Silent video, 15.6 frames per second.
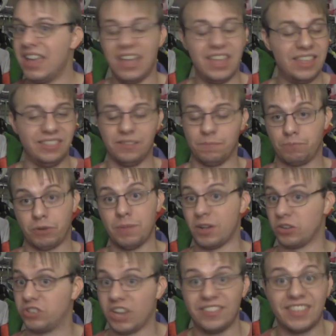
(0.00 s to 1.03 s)
in pretty
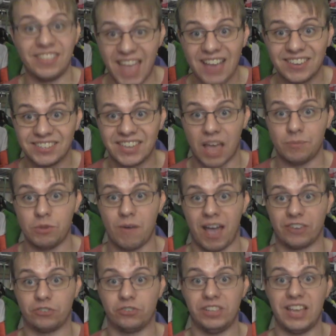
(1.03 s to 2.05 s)
much uh, the next time you
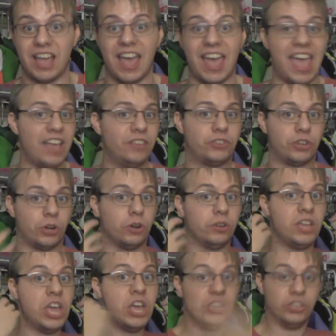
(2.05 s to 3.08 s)
actually uh,
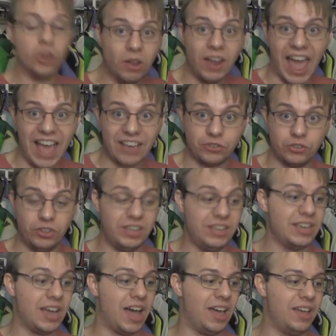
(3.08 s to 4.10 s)
entered, you'll
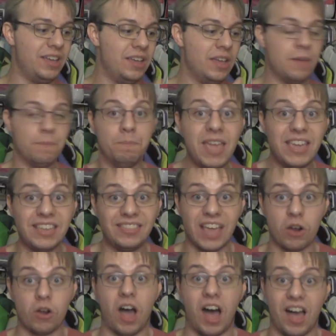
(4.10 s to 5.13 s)
actually uh, make it
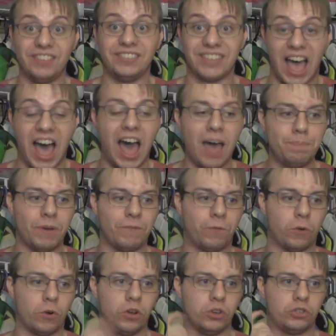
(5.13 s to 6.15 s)
there on top of
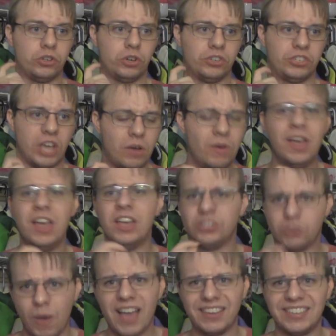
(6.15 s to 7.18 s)
sure. So,
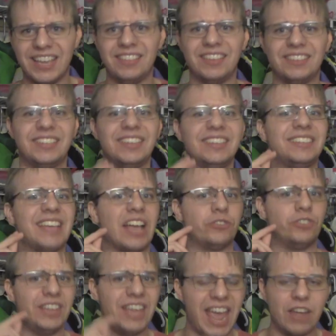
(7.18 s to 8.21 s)
so I say this is
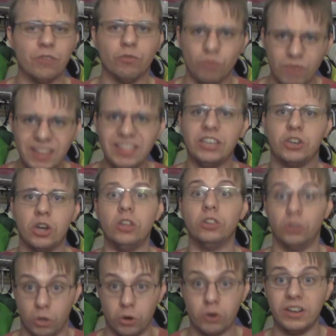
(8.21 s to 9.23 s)
actually a really good
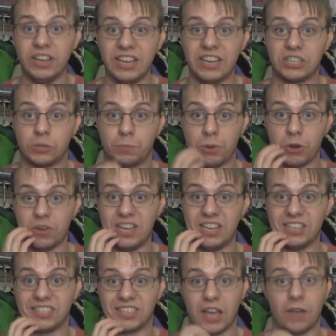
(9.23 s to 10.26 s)
learning
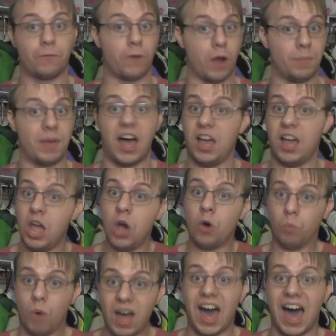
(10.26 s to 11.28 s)
experience uh, from uh,
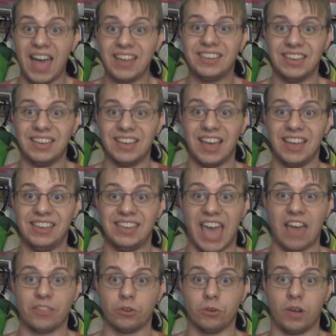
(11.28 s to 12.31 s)
what I can uh,
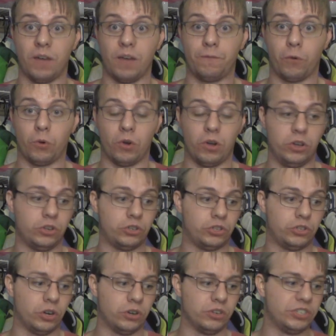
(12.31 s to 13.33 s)
gather uh, for
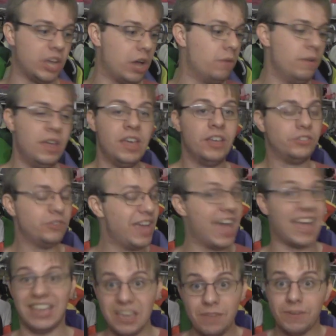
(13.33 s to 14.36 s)
sure. So, so
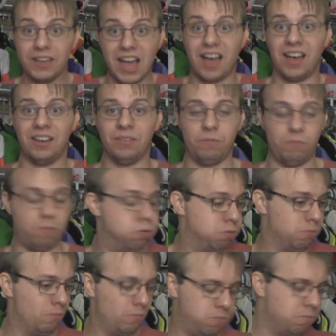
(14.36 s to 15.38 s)
yeah,
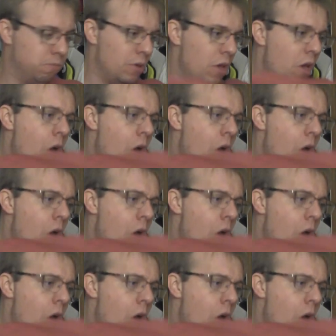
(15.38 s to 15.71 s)
even